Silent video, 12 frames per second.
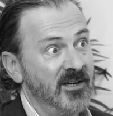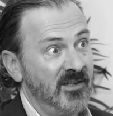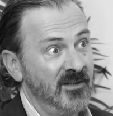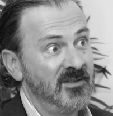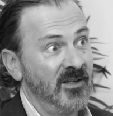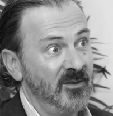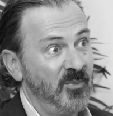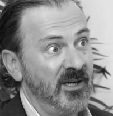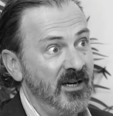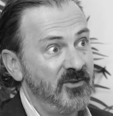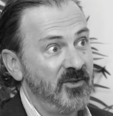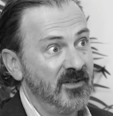ICT
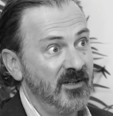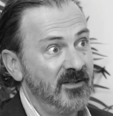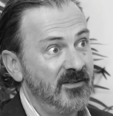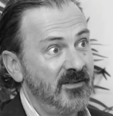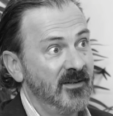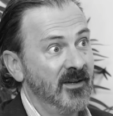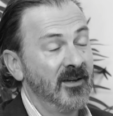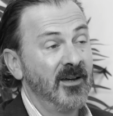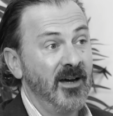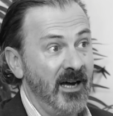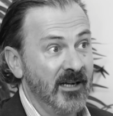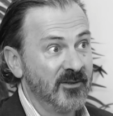PhDs
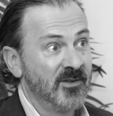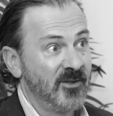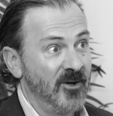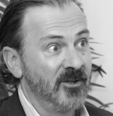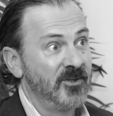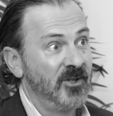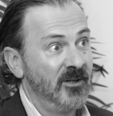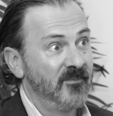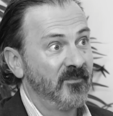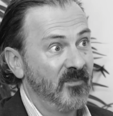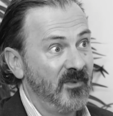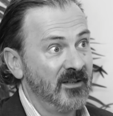under scholarship
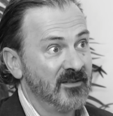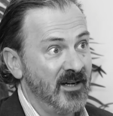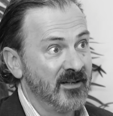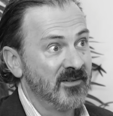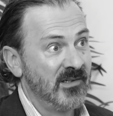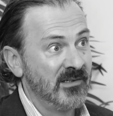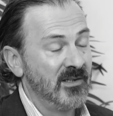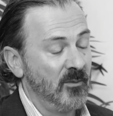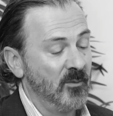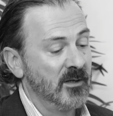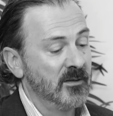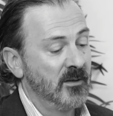in Data
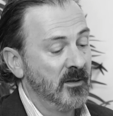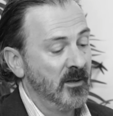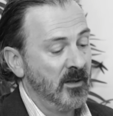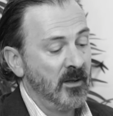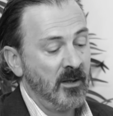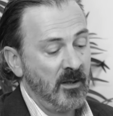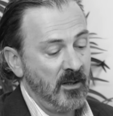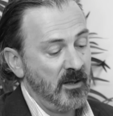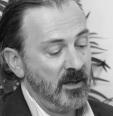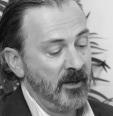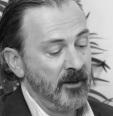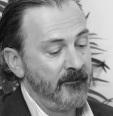61.
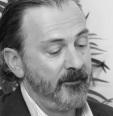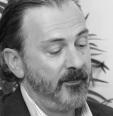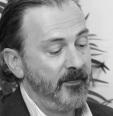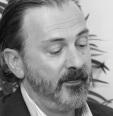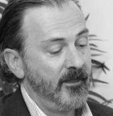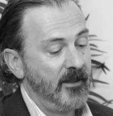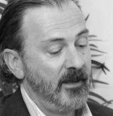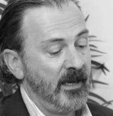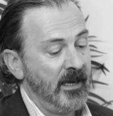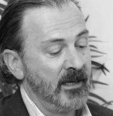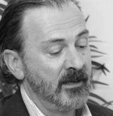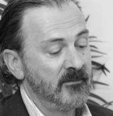Um,
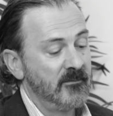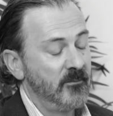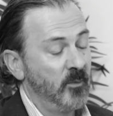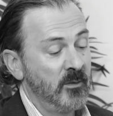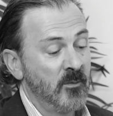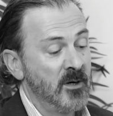and we